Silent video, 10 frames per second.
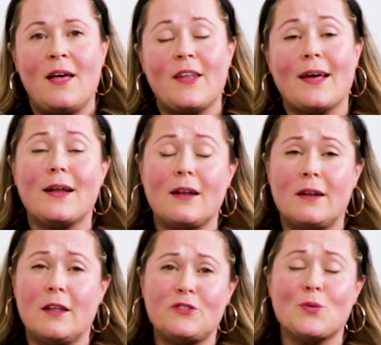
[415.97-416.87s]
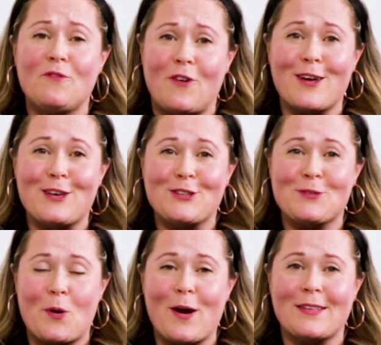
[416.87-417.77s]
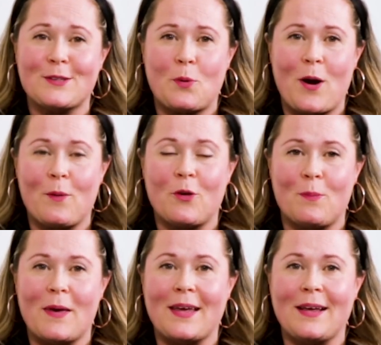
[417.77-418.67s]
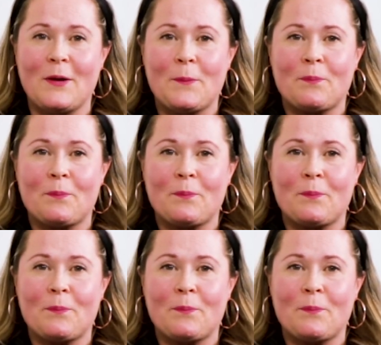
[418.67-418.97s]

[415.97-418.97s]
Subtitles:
then I'd love to invite you to pray this prayer with me.